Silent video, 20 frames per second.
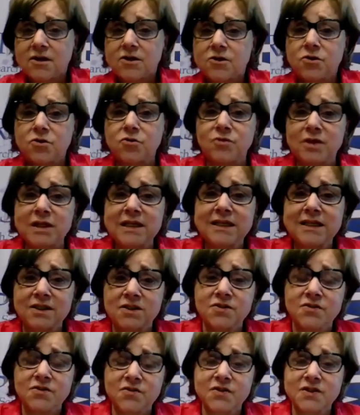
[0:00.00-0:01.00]
You need
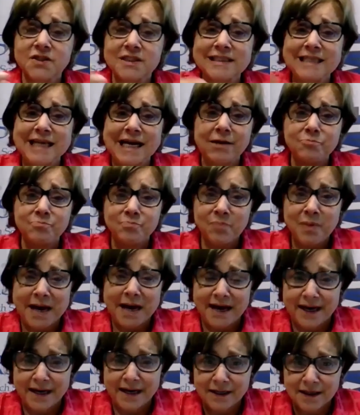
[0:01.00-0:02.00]
to step
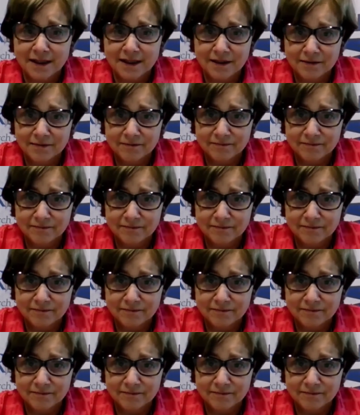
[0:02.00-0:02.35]
back,